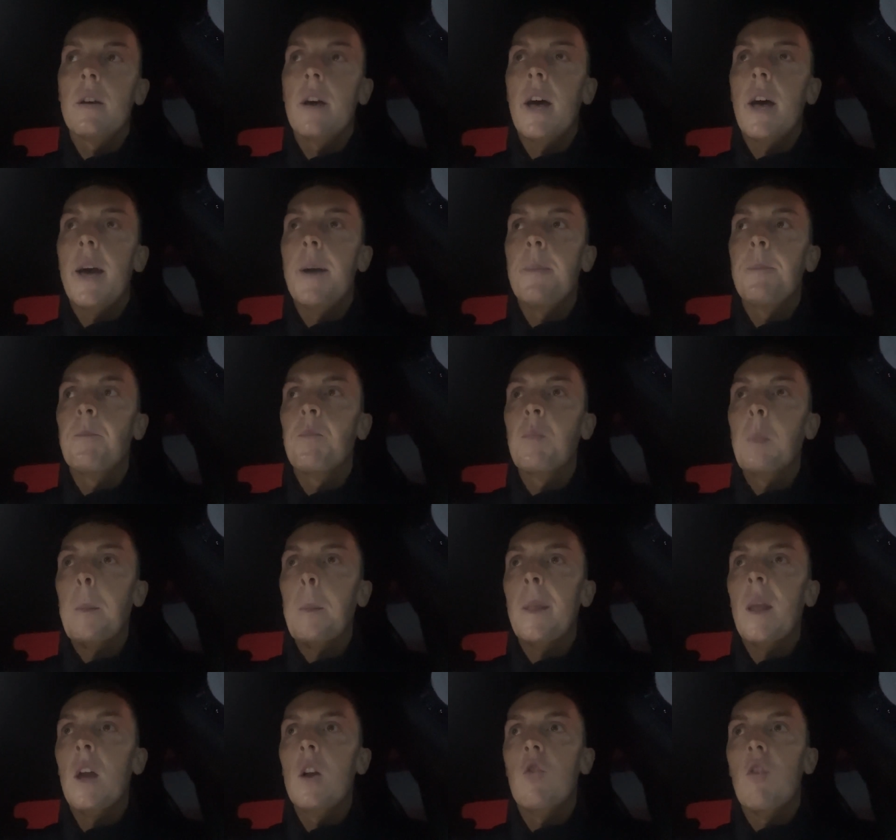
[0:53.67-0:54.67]
Um,
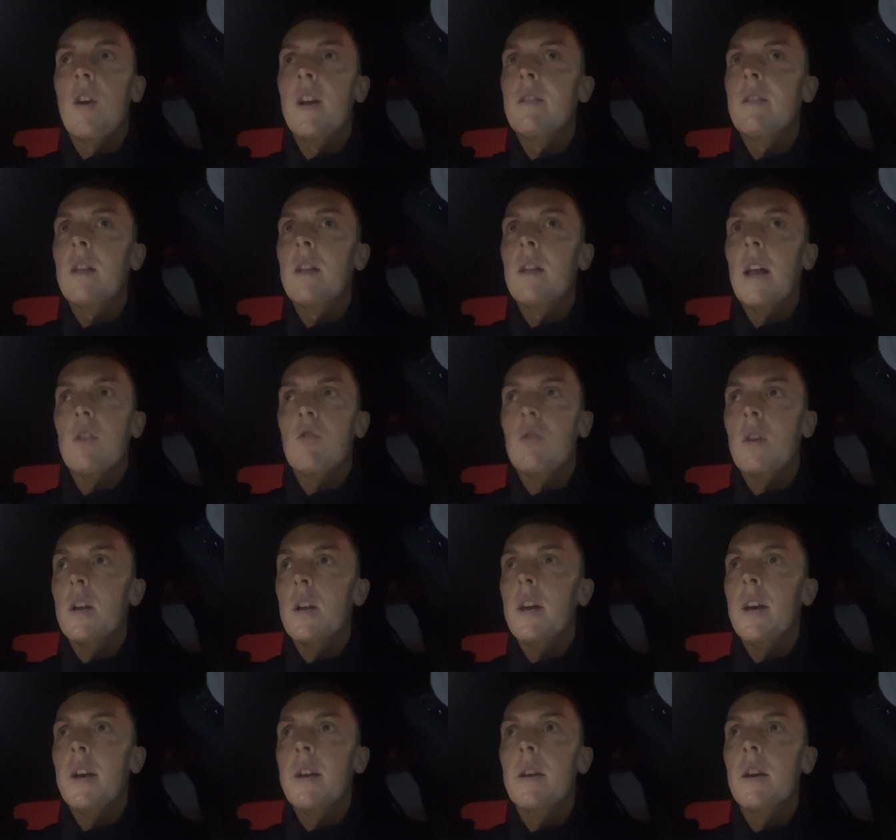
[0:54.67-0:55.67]
great selection of kit,